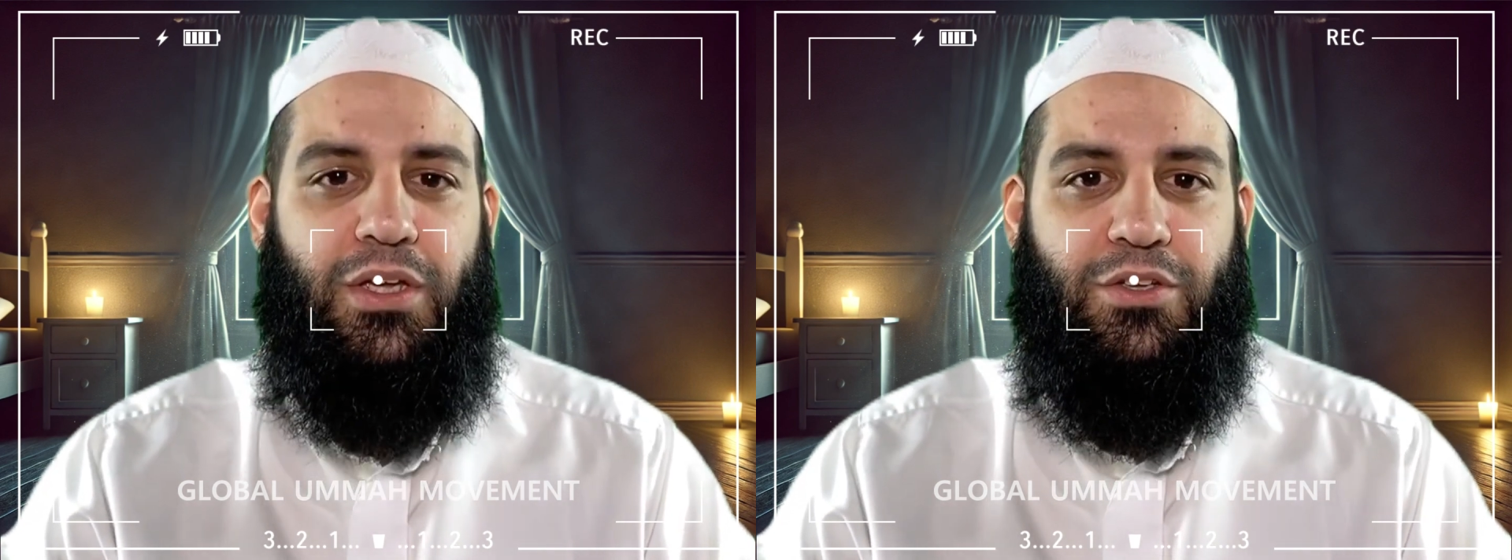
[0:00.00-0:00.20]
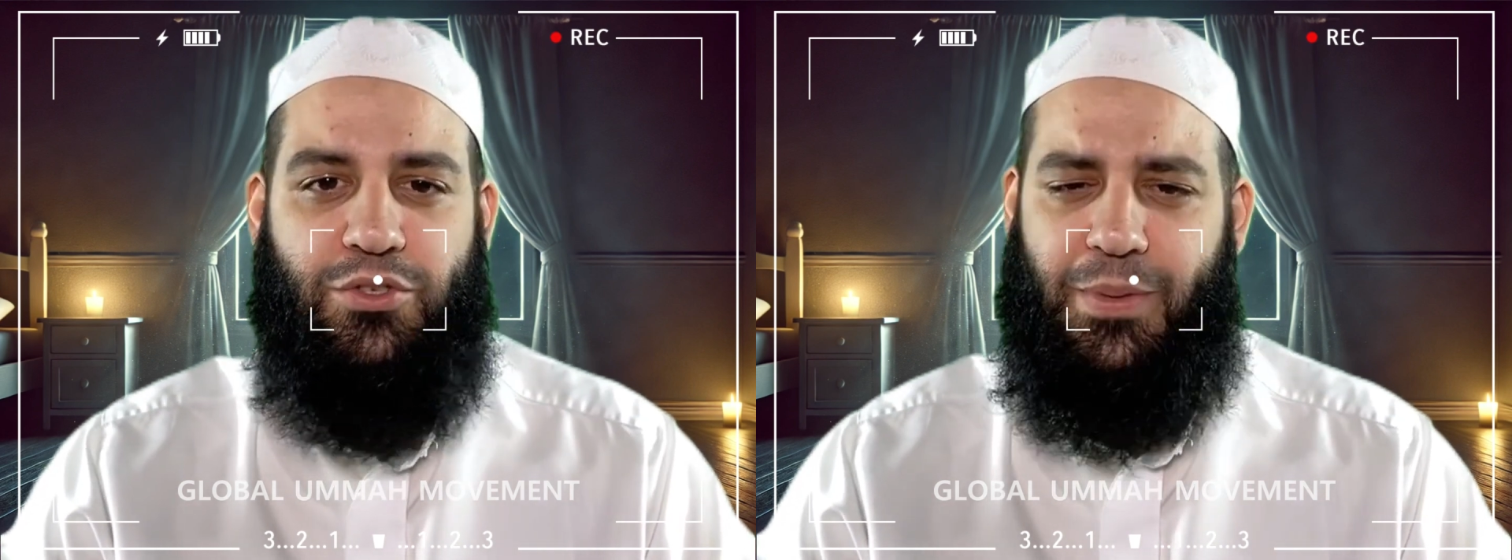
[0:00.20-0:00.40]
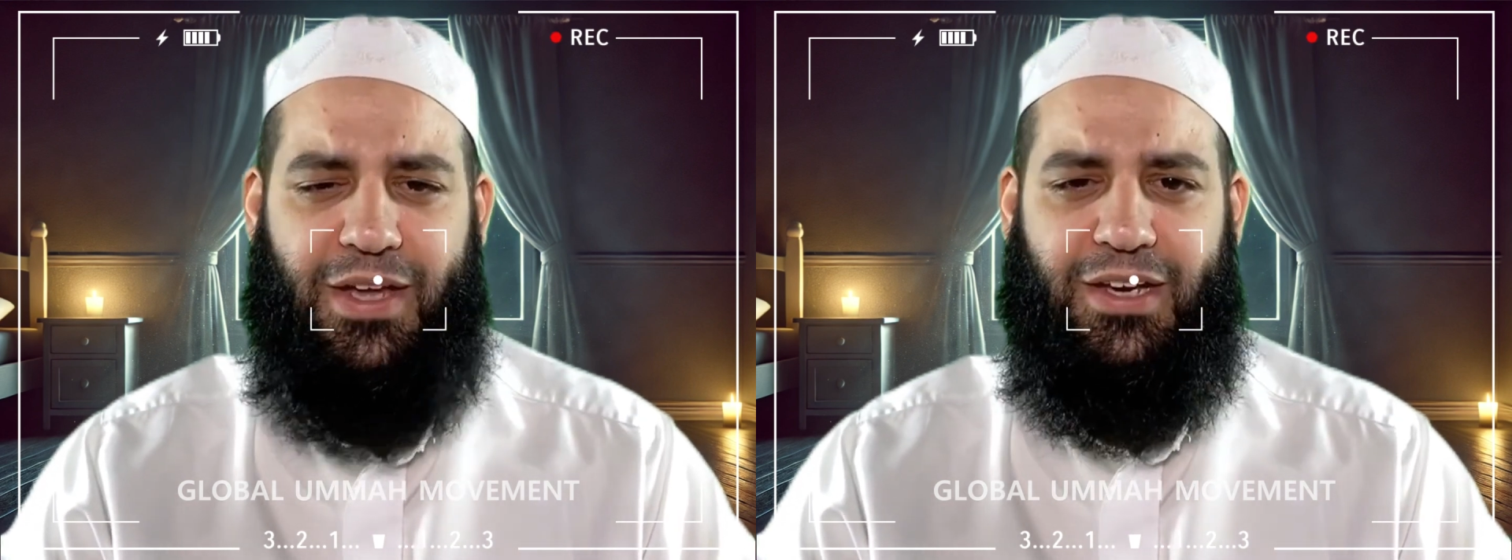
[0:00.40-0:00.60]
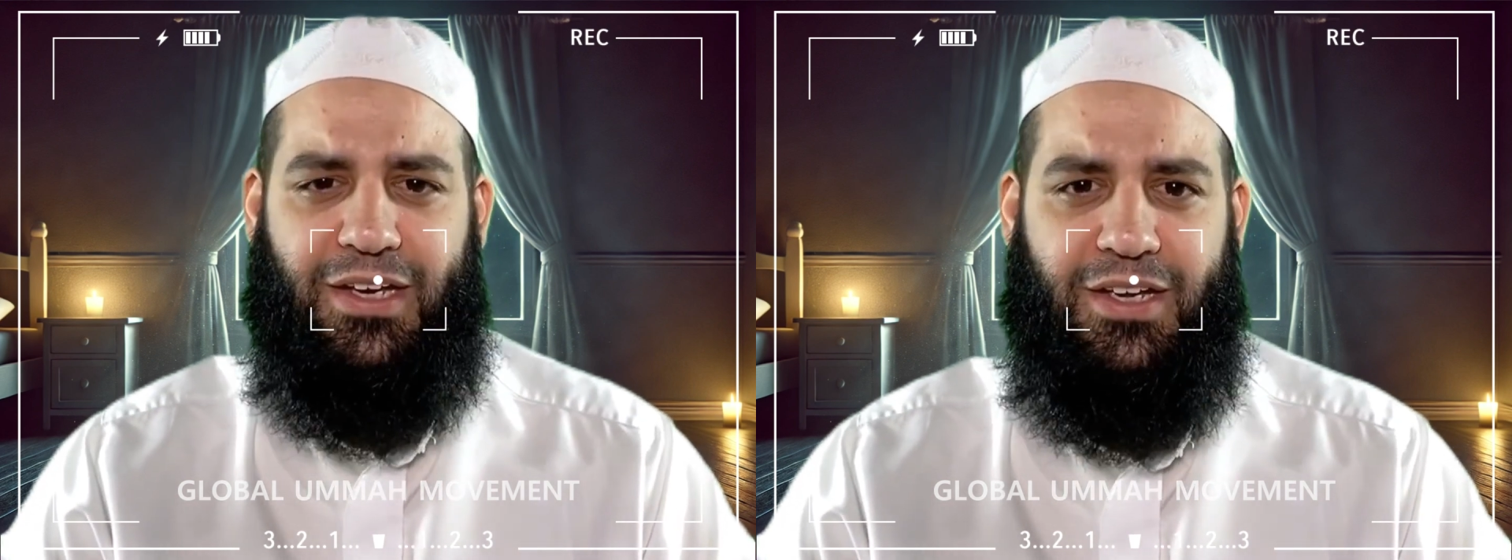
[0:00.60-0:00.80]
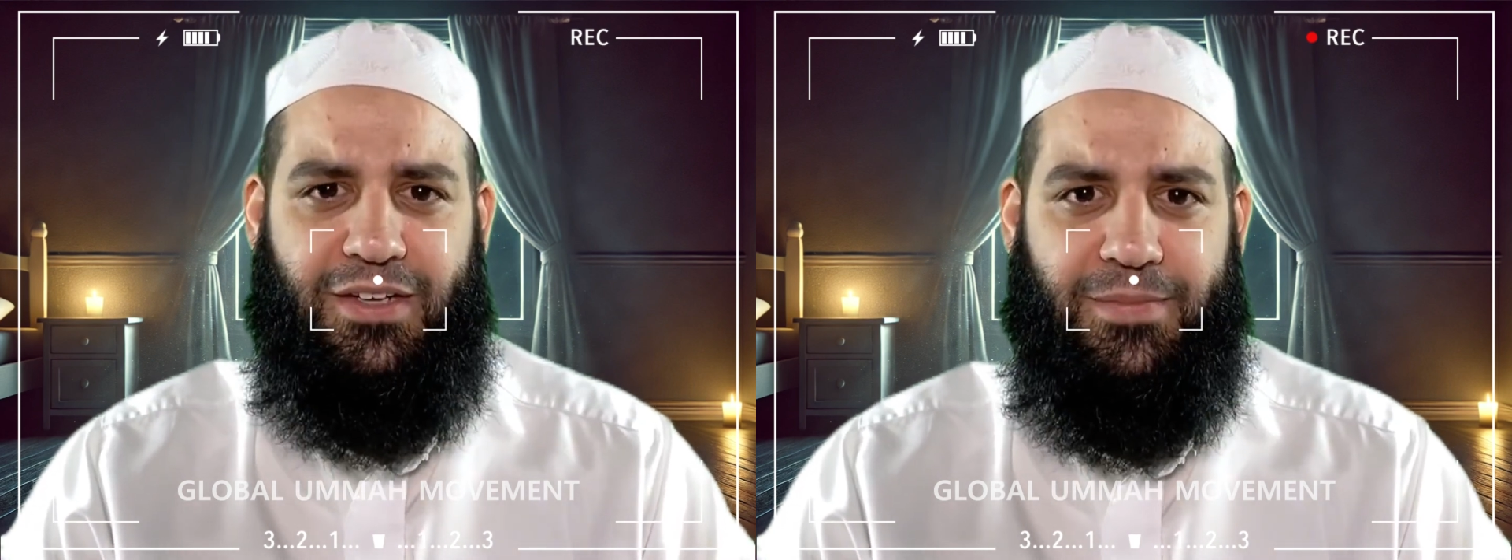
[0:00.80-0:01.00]

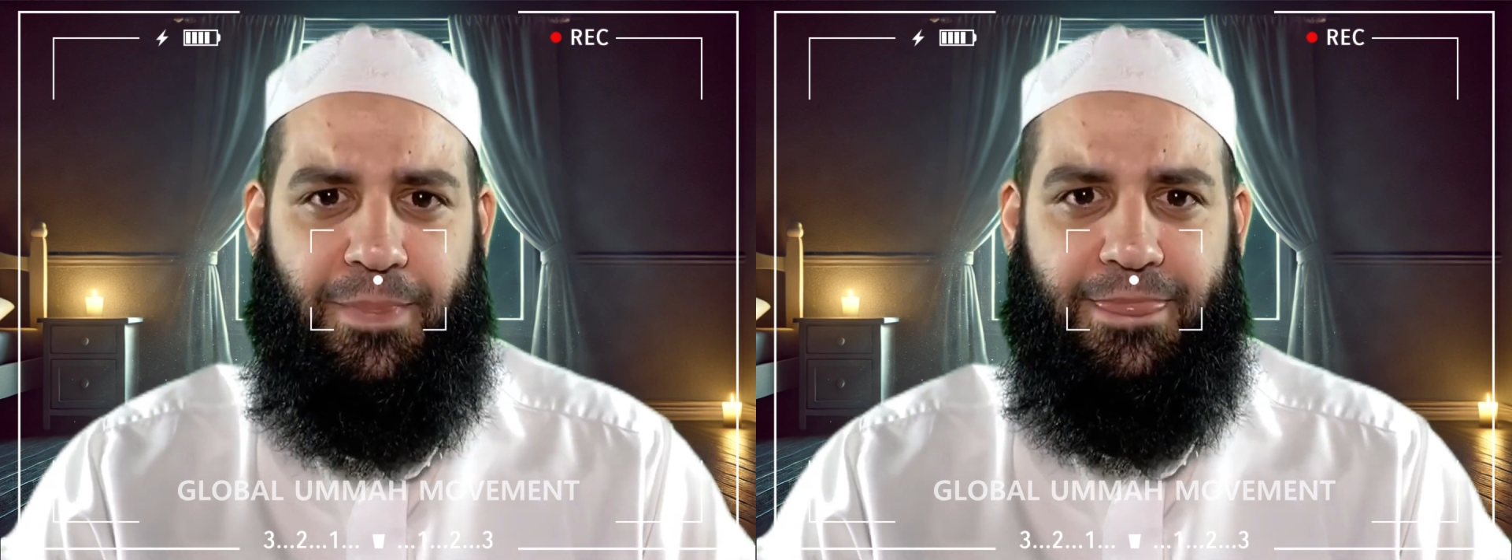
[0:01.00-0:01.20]
subhanallah,